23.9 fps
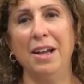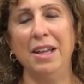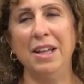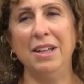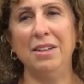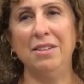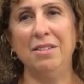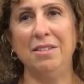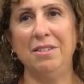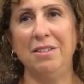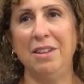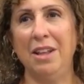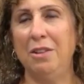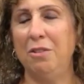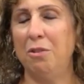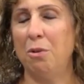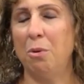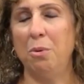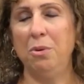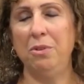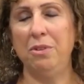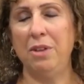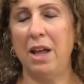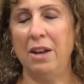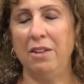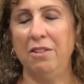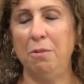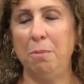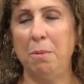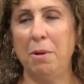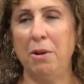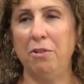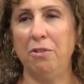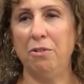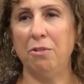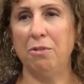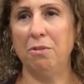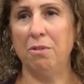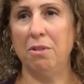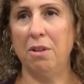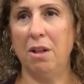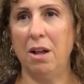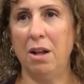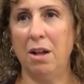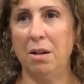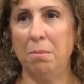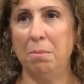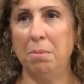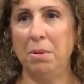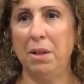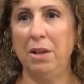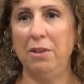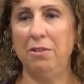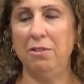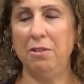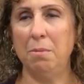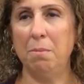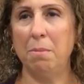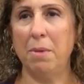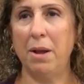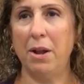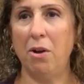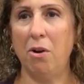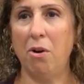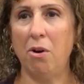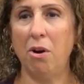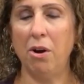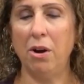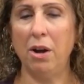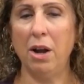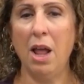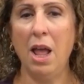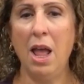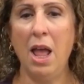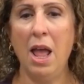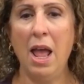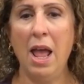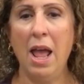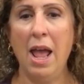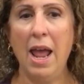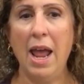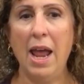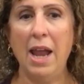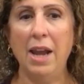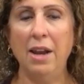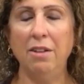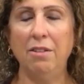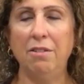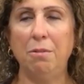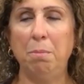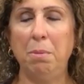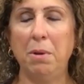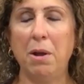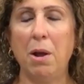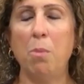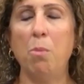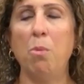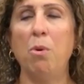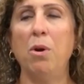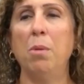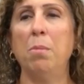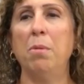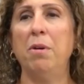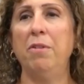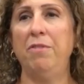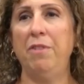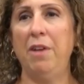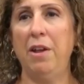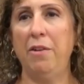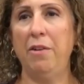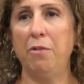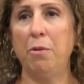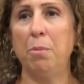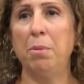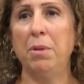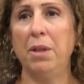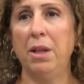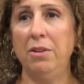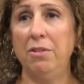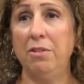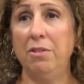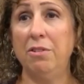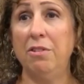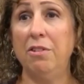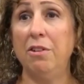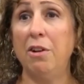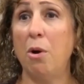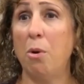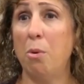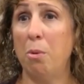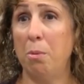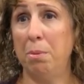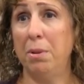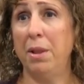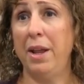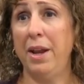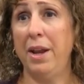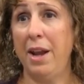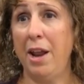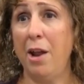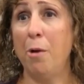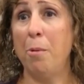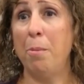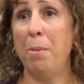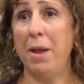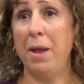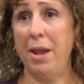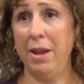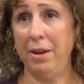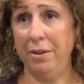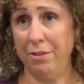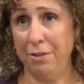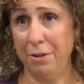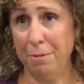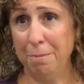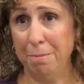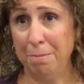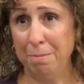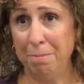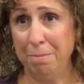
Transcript: it's always had a special place in my heart, and it's become one of my favorite places to go and plein air paint.